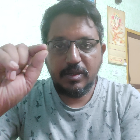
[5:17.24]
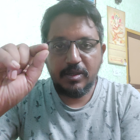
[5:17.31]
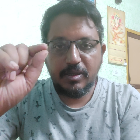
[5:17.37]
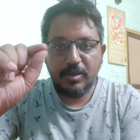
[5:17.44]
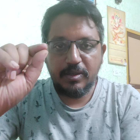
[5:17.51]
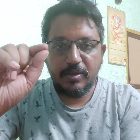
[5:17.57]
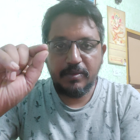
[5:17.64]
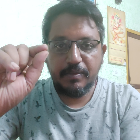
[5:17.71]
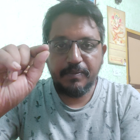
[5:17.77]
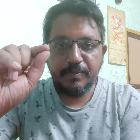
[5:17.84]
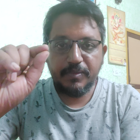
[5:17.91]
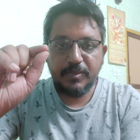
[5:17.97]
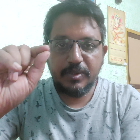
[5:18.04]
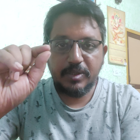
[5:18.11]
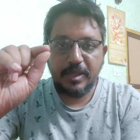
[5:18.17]
uh,
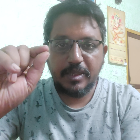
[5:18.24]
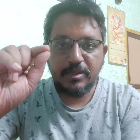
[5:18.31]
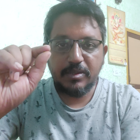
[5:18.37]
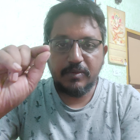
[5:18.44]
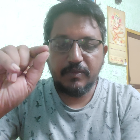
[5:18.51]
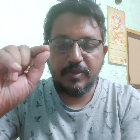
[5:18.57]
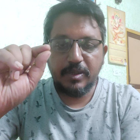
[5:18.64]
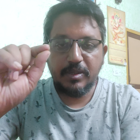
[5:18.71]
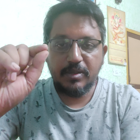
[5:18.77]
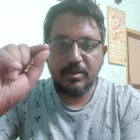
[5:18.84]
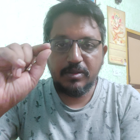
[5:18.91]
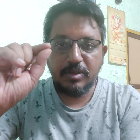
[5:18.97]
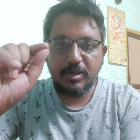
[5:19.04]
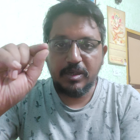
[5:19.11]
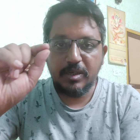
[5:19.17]
text of the
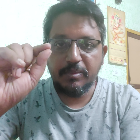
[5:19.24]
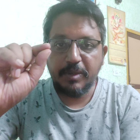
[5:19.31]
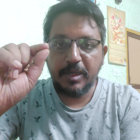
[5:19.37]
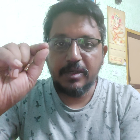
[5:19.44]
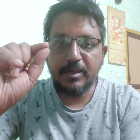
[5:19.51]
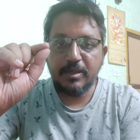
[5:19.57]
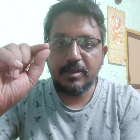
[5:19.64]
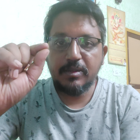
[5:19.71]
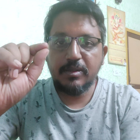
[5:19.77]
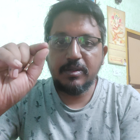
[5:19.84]
Chandi part,